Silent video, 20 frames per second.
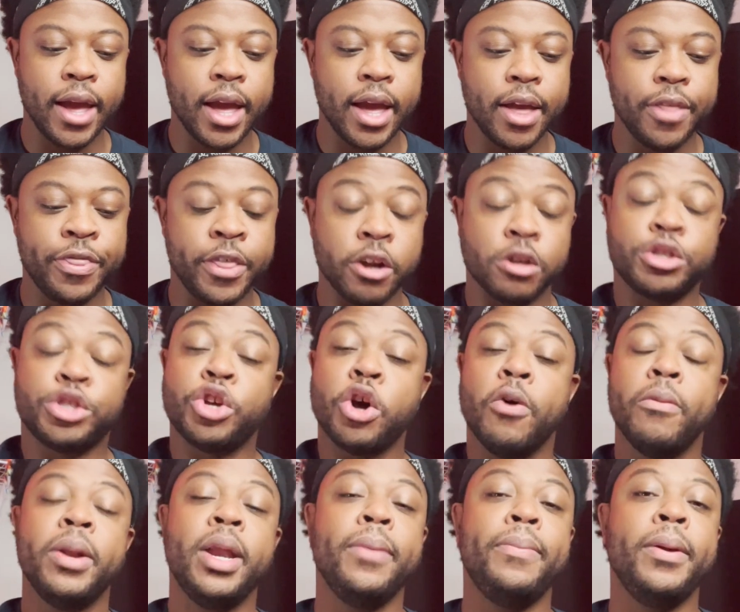there are so
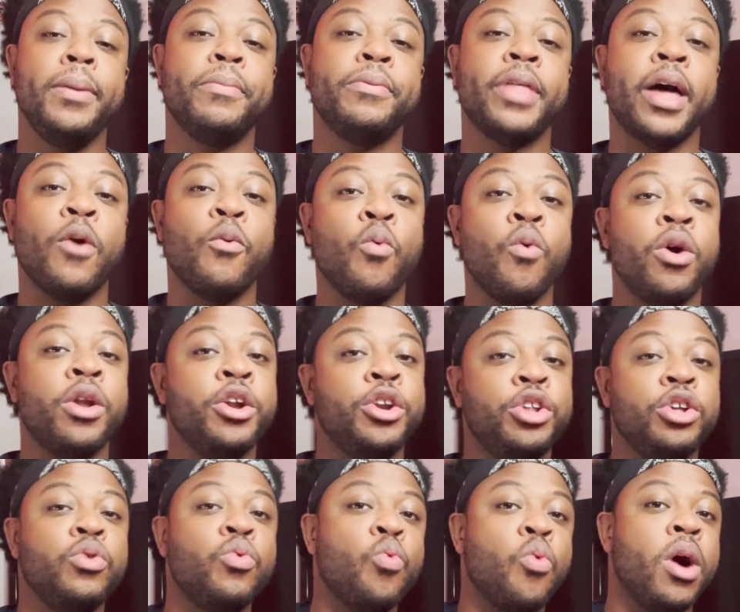many people that want to
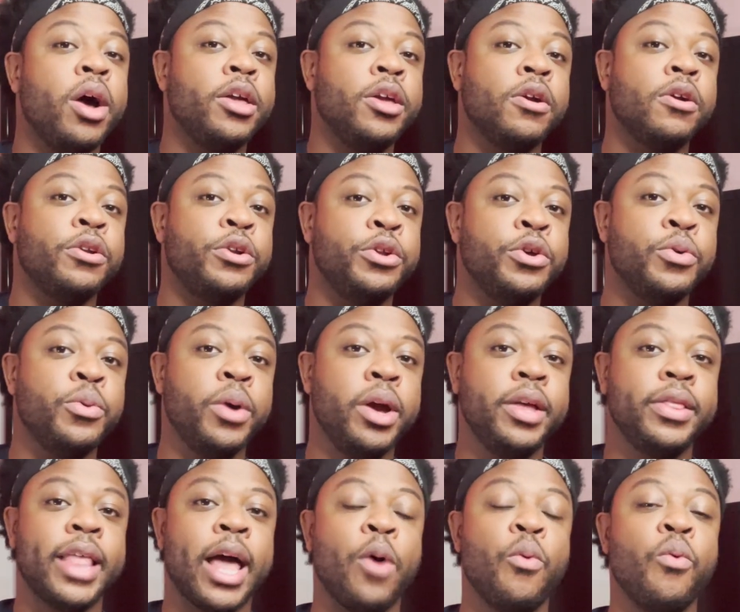do what you're doing,
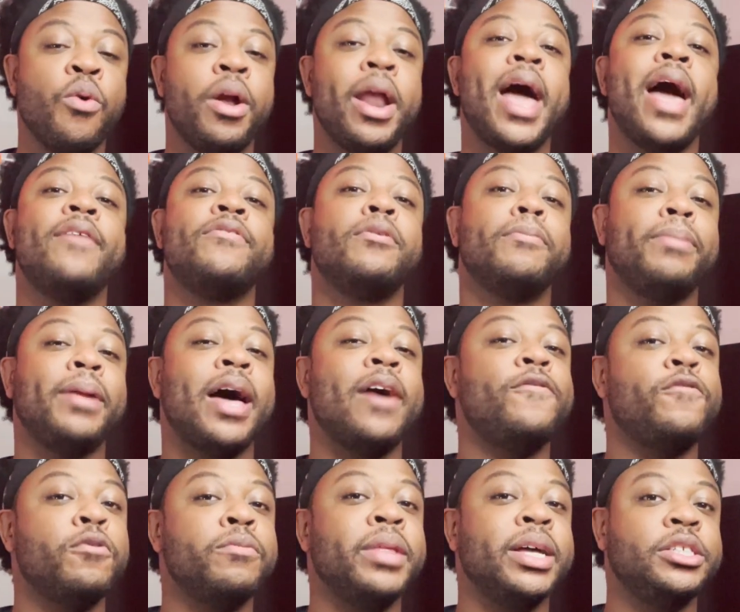that want to have the
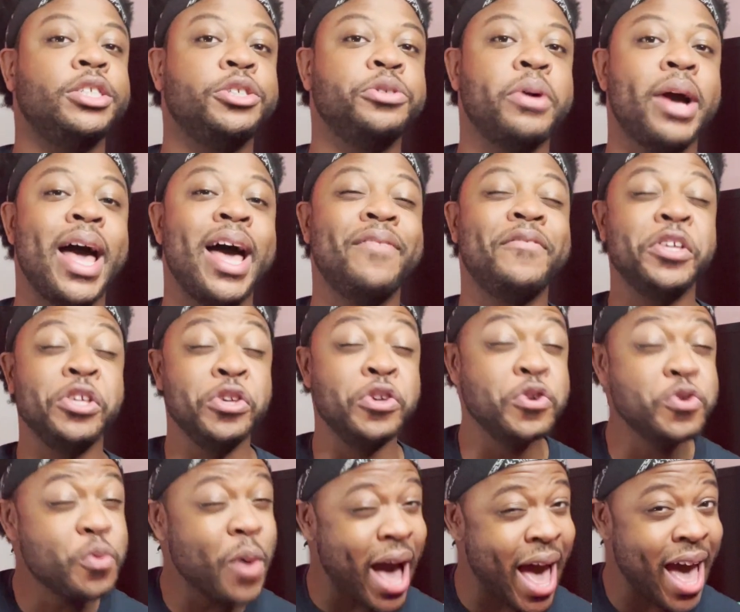platform that you have, and
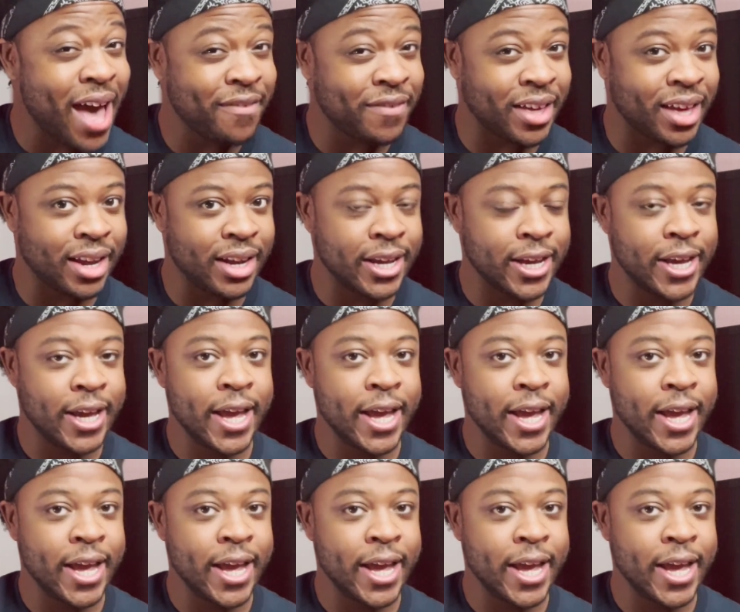you have it.